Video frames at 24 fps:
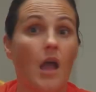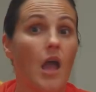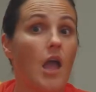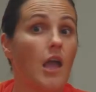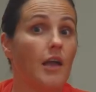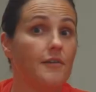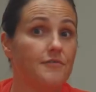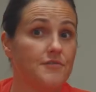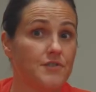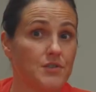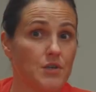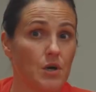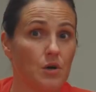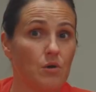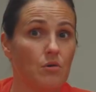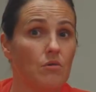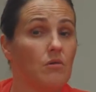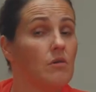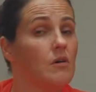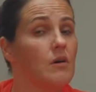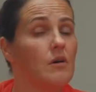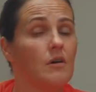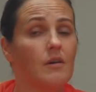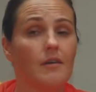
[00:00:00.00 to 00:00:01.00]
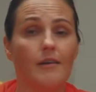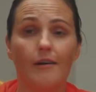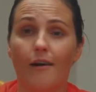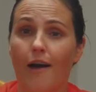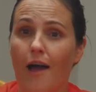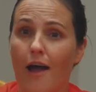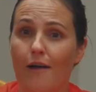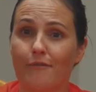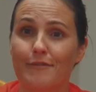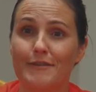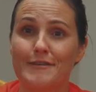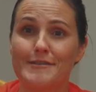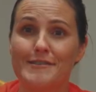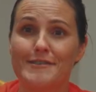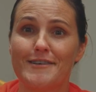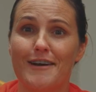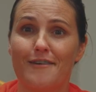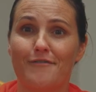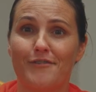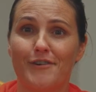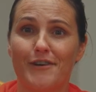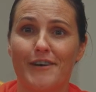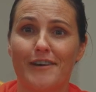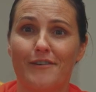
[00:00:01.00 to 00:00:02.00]
If so, you have
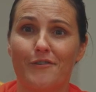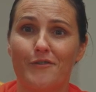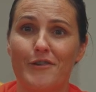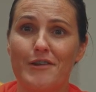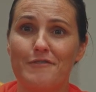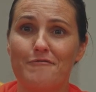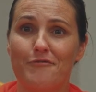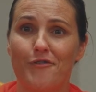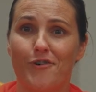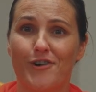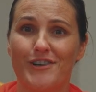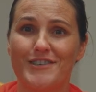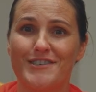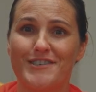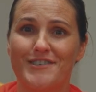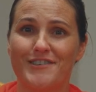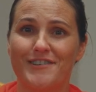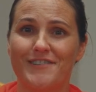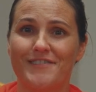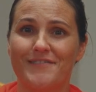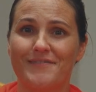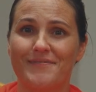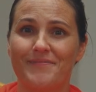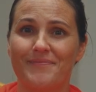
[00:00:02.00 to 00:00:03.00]
discovered a reinforcer.